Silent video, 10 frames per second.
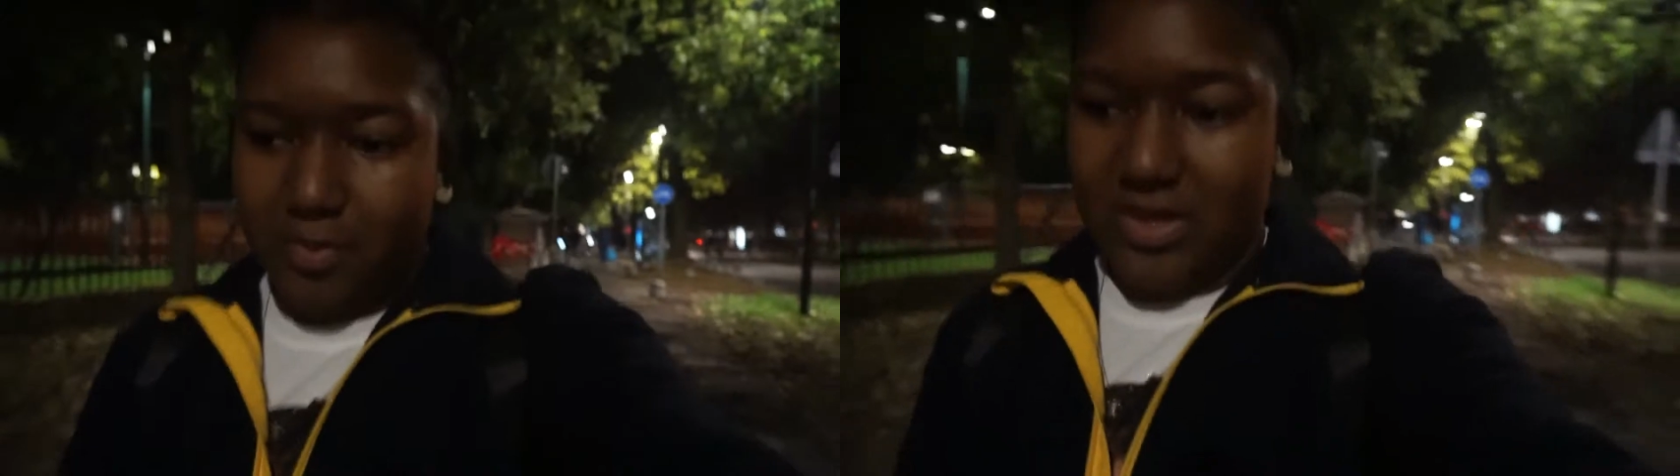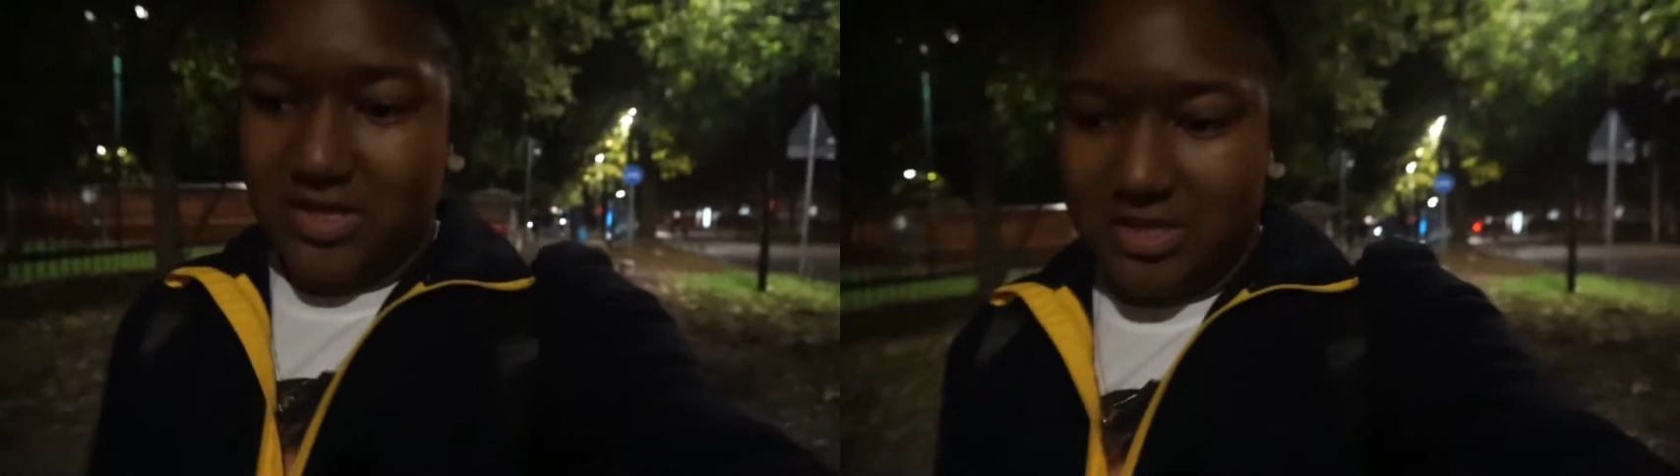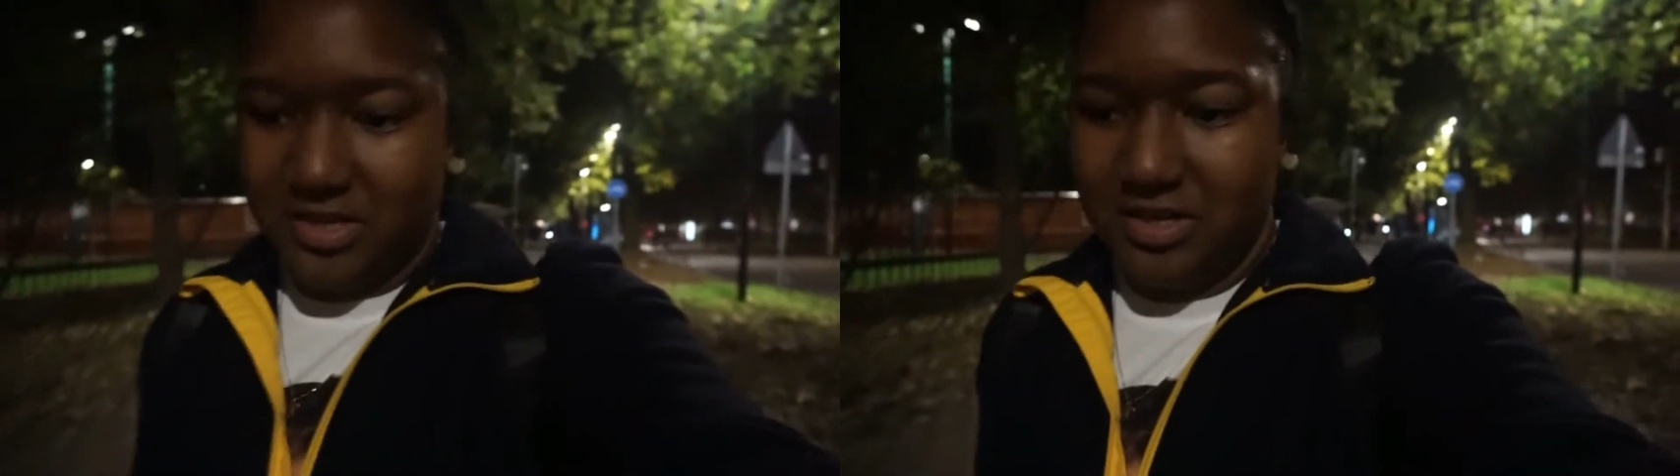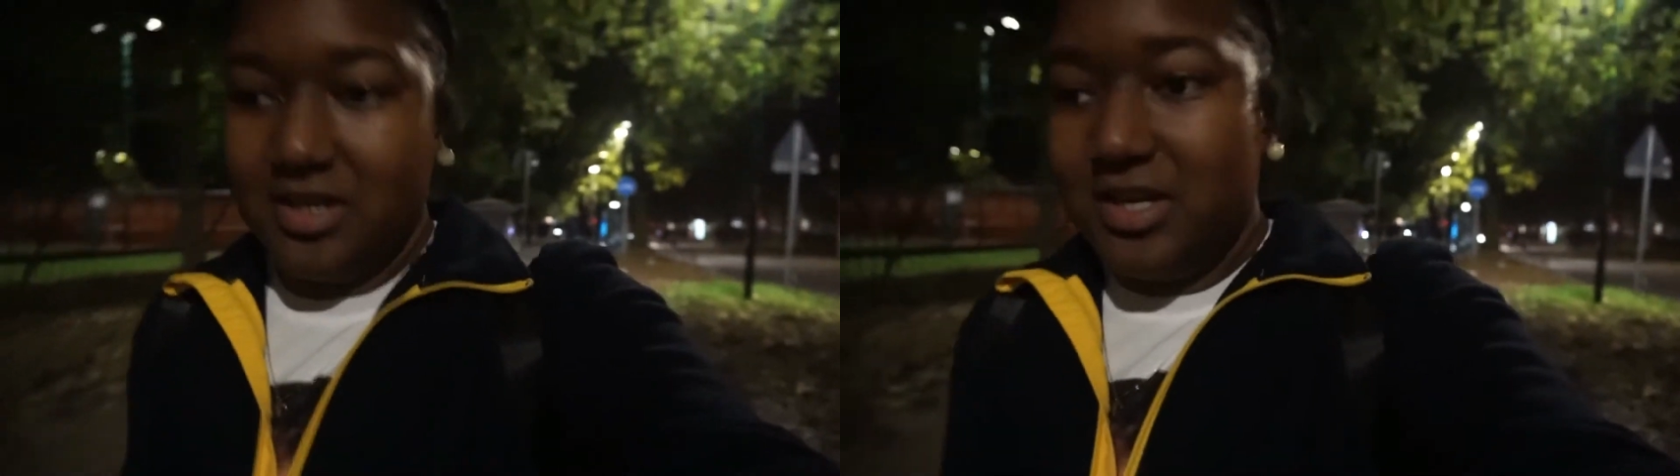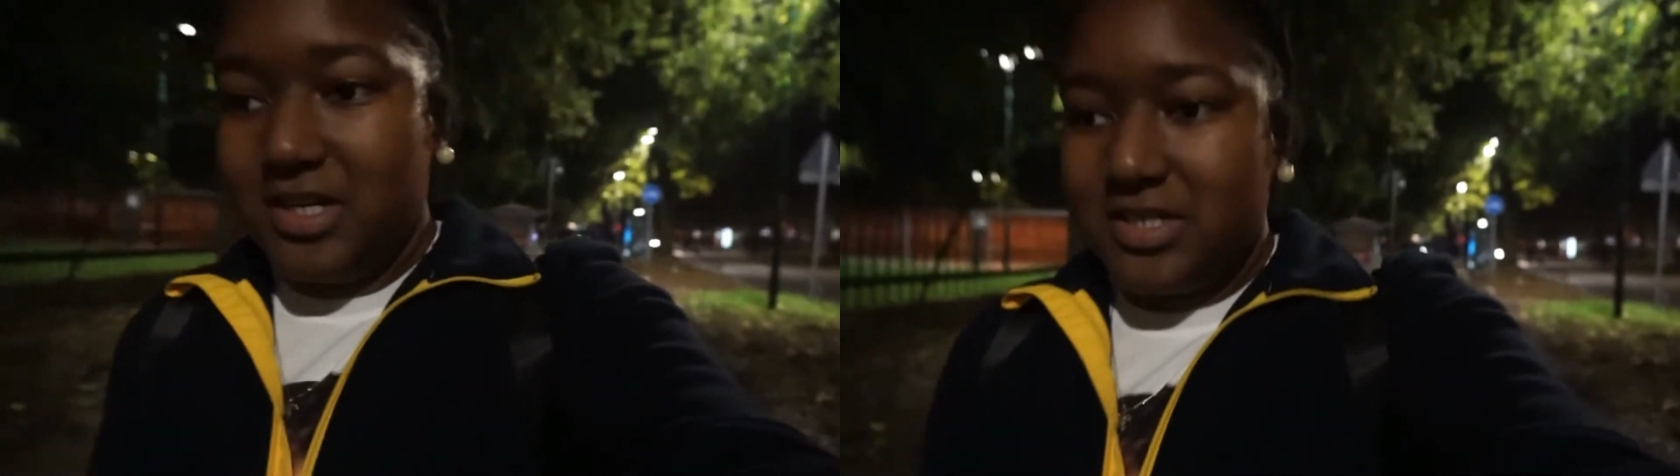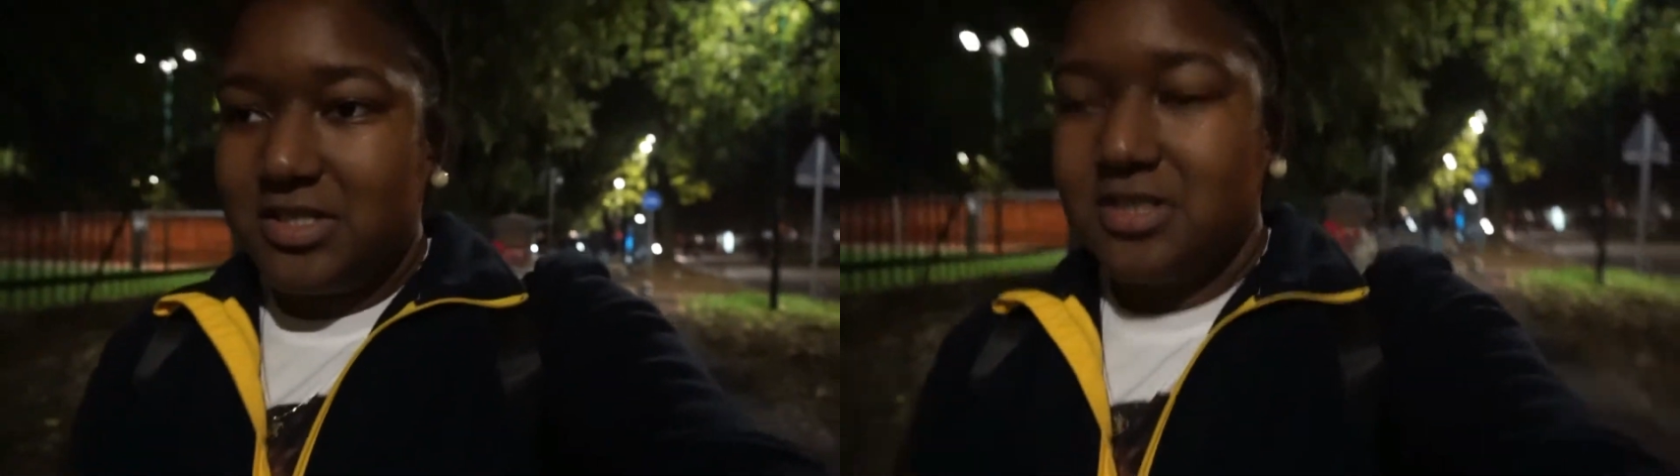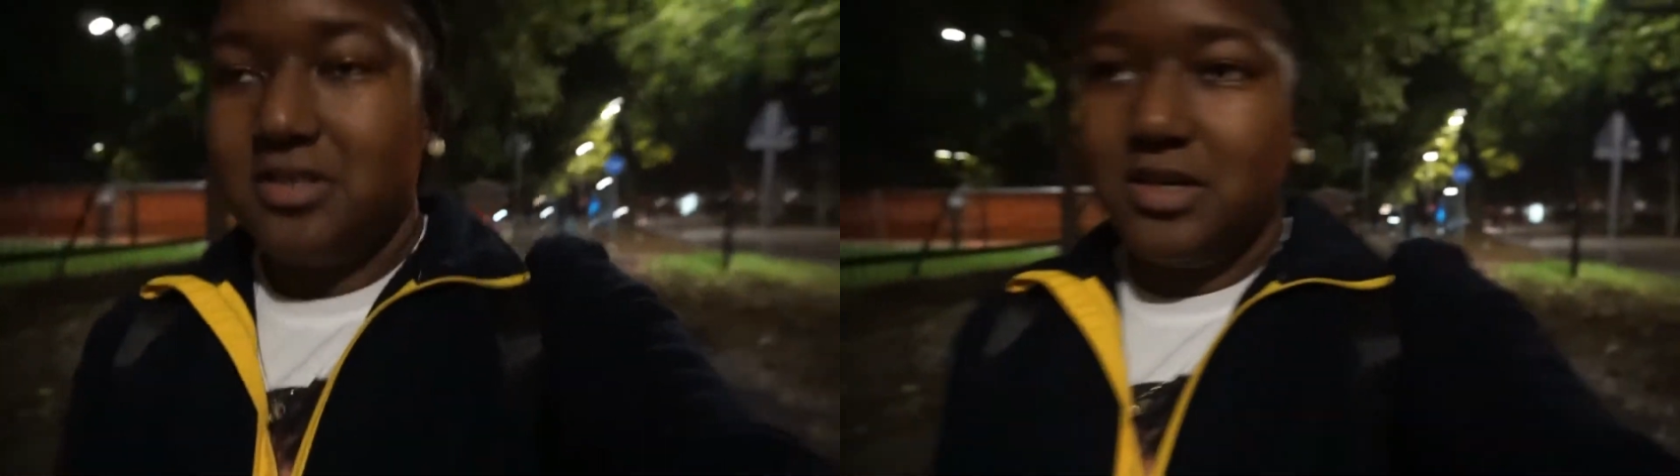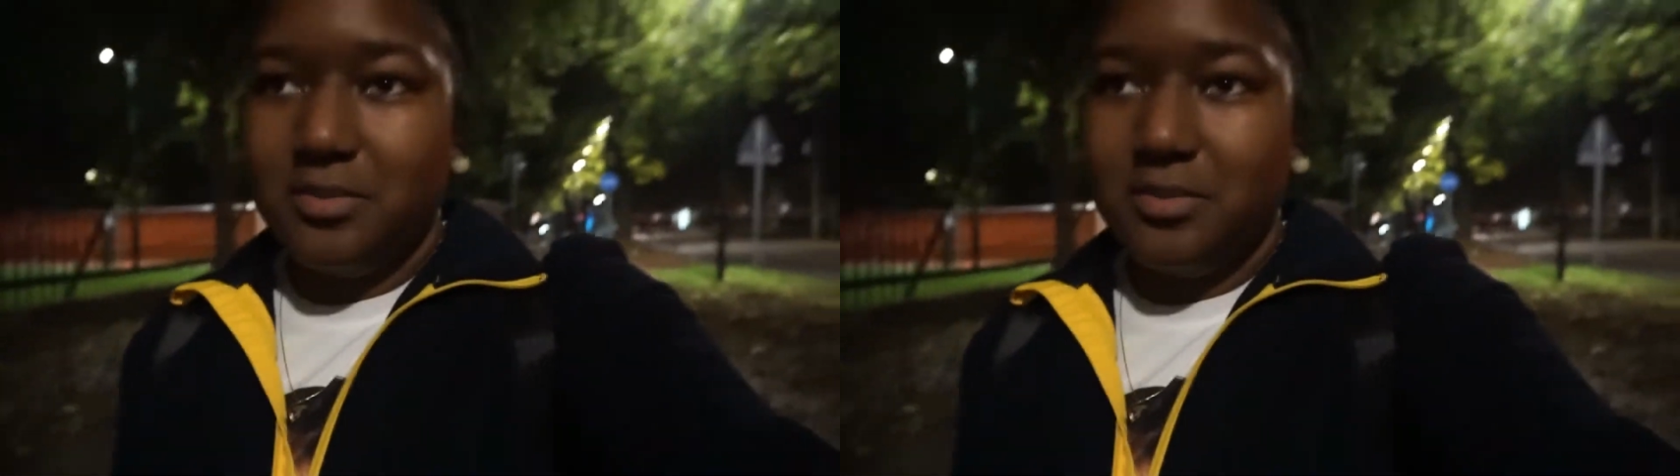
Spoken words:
waiting there until a